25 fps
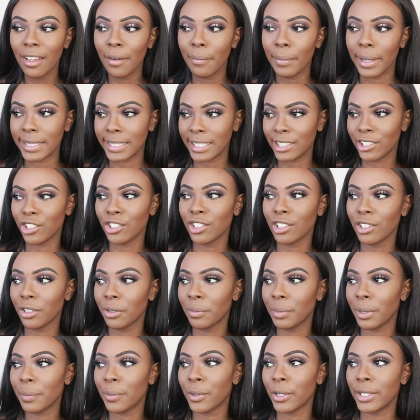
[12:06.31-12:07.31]
my sister's a
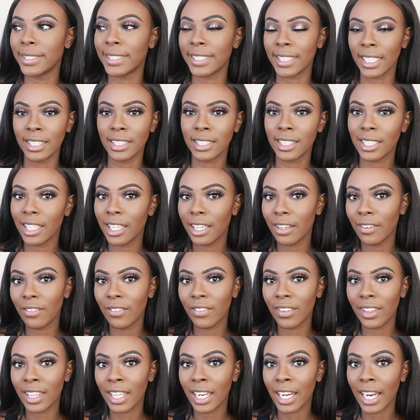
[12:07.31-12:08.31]
little bit more
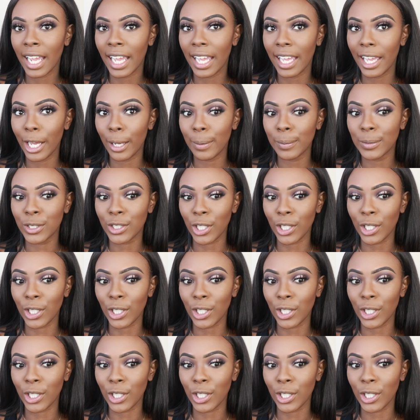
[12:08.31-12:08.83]
sensitive than I am.